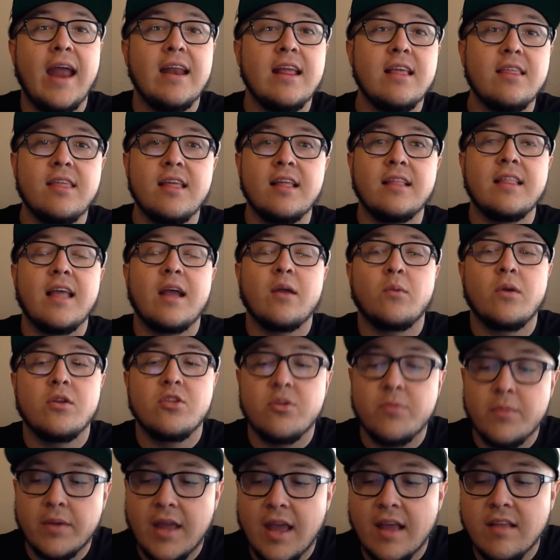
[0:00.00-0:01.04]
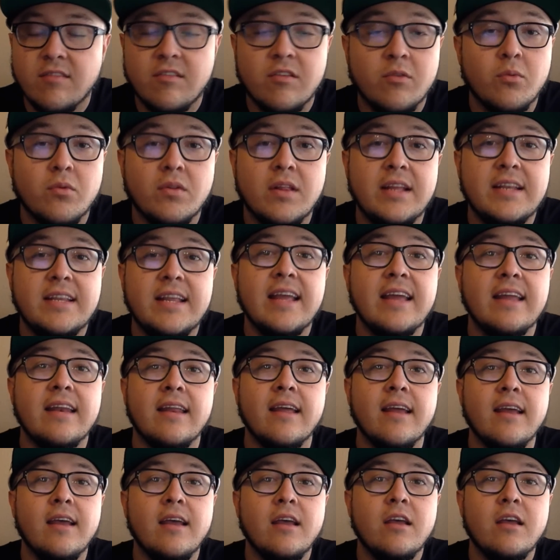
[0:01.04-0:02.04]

anything that Reggie McKenzie really did.